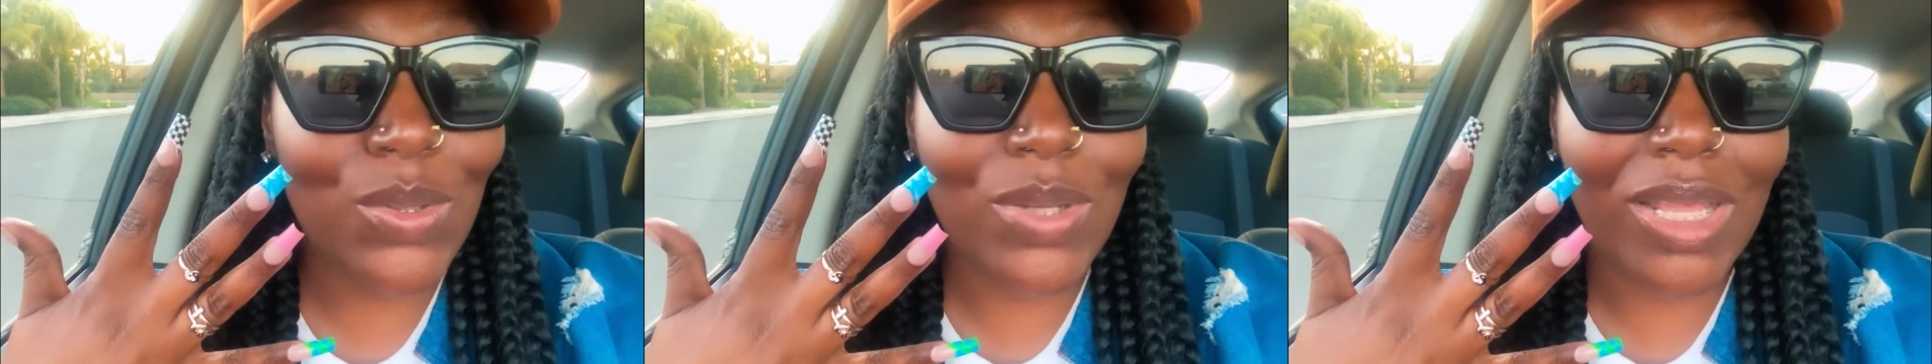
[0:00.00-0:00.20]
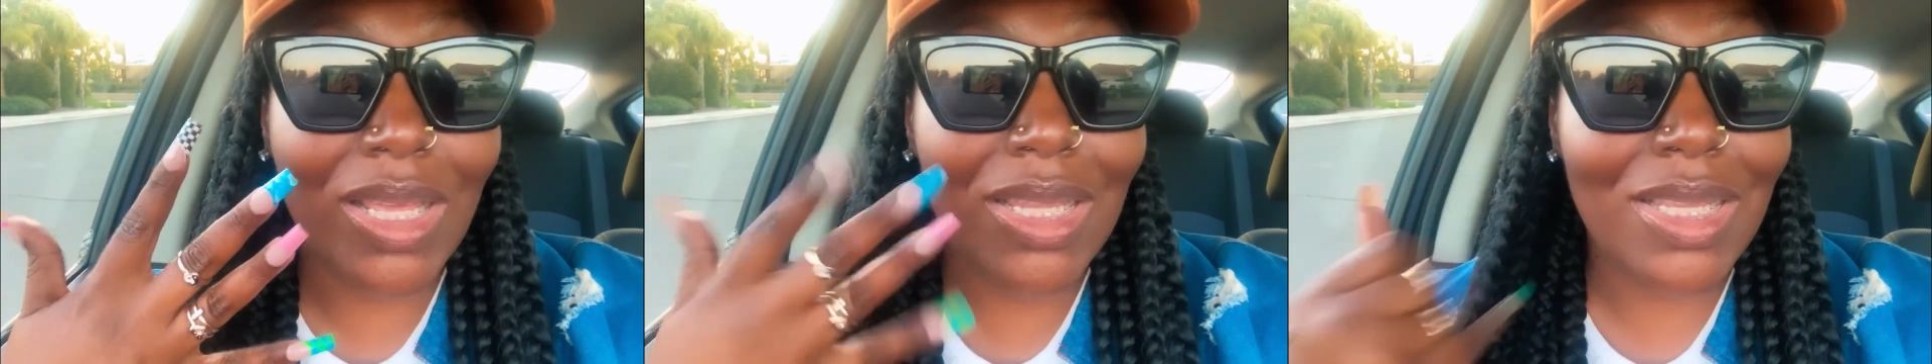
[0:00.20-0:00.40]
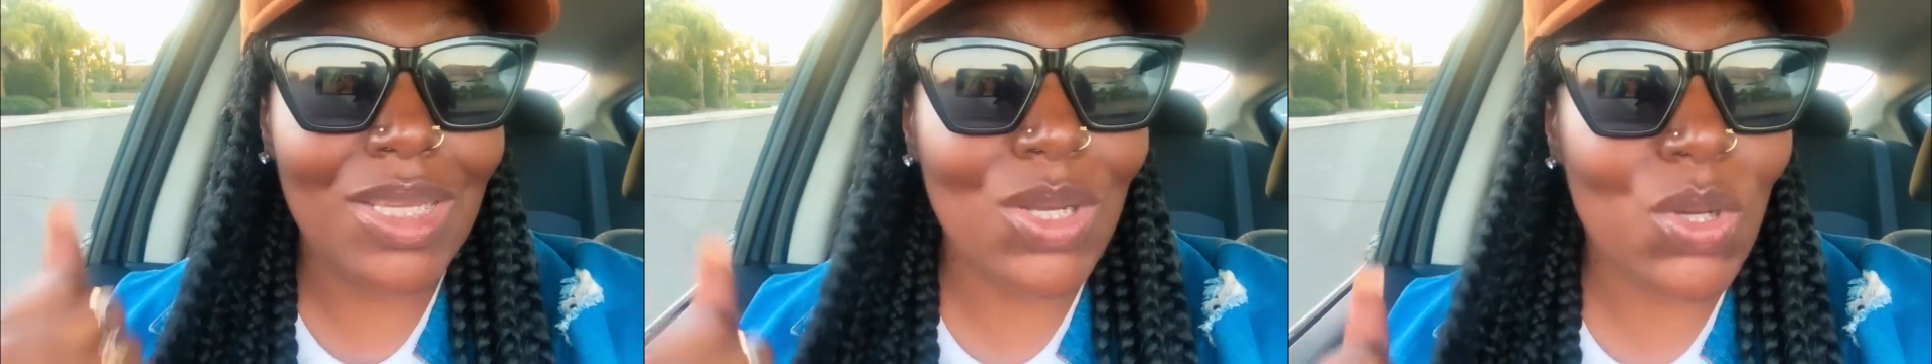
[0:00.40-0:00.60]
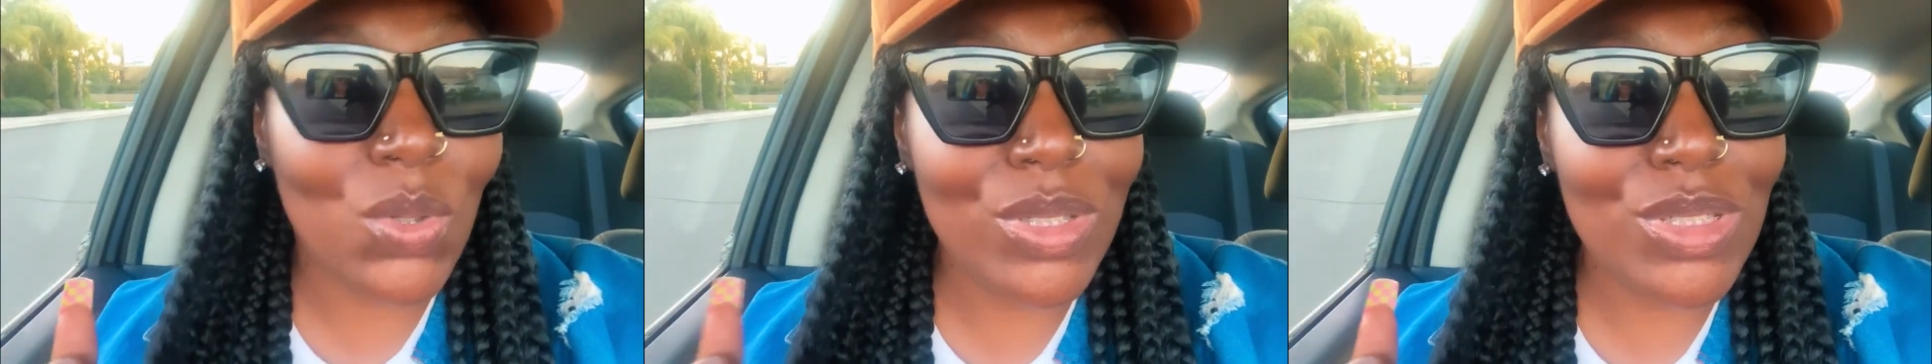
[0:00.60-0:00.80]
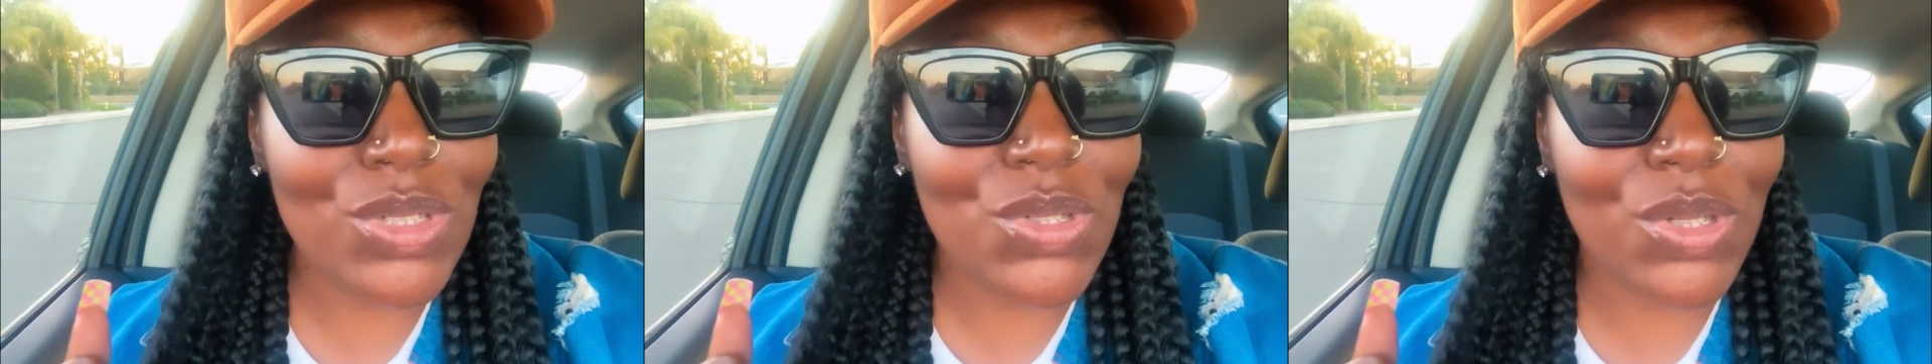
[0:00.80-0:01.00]
nailing,
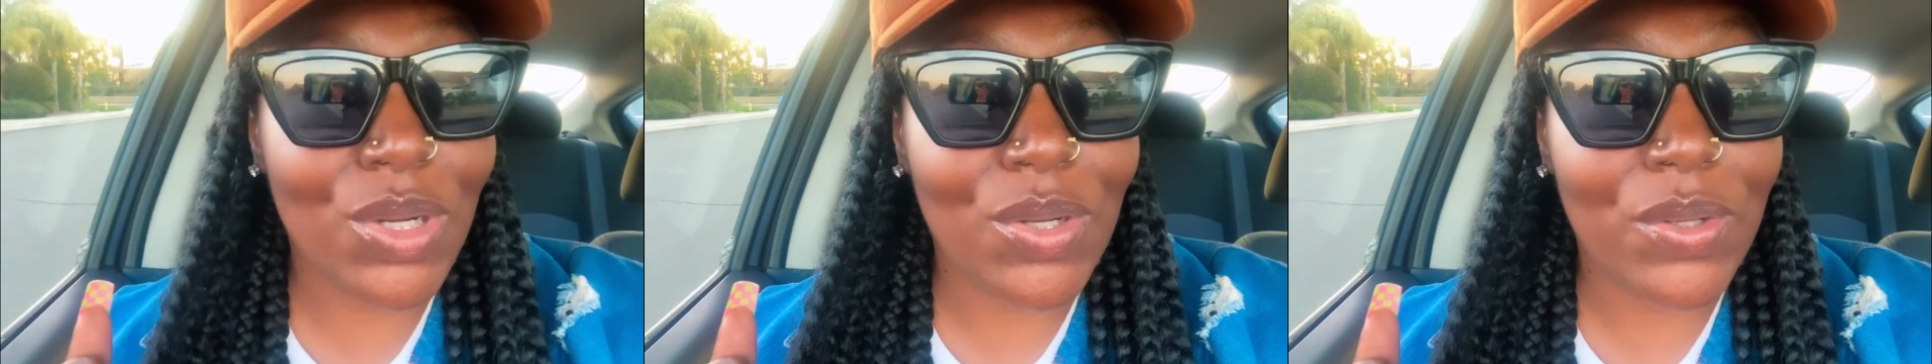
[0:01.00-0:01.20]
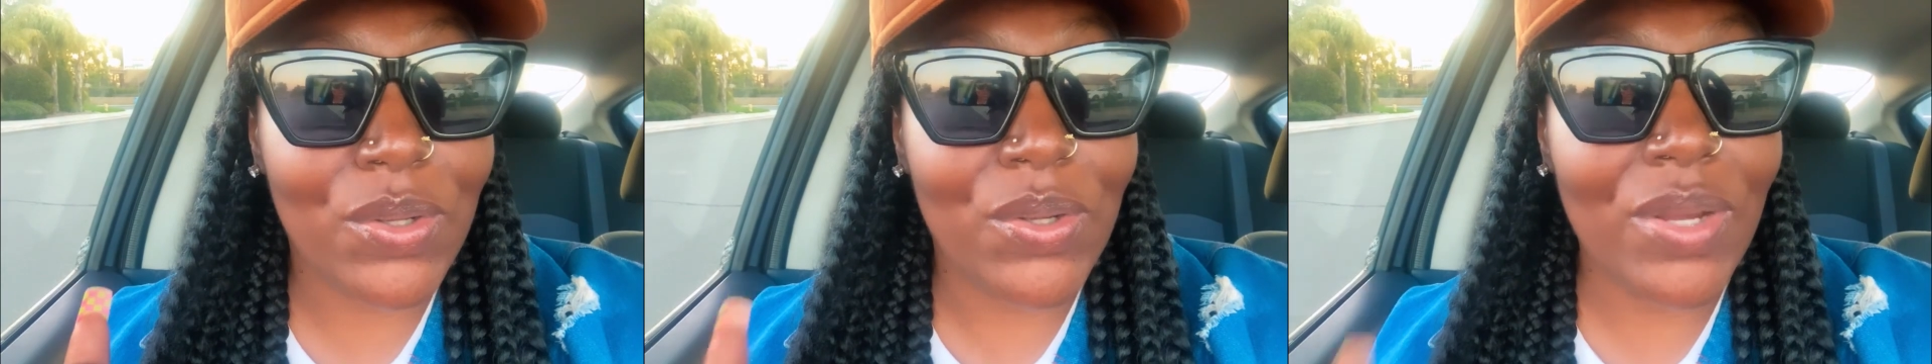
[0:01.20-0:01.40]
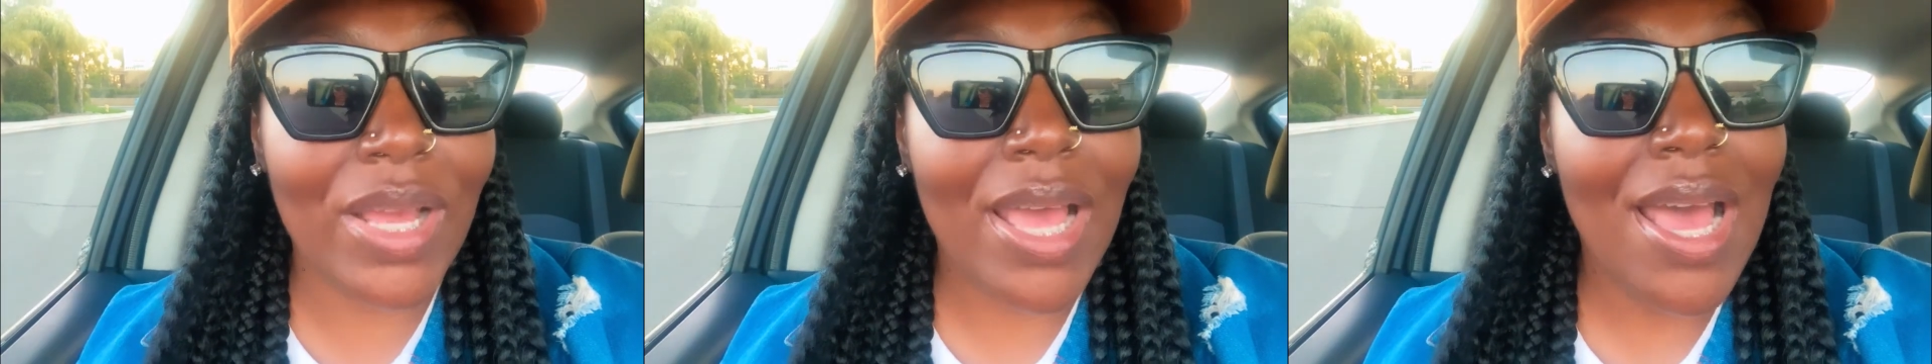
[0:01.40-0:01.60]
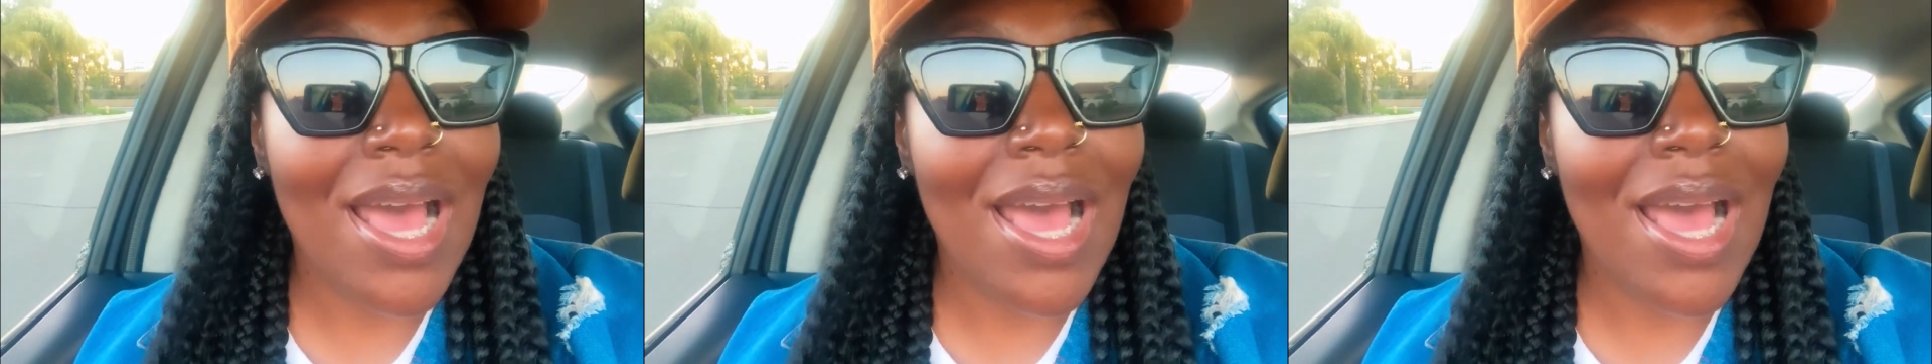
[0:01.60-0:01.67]
going strong.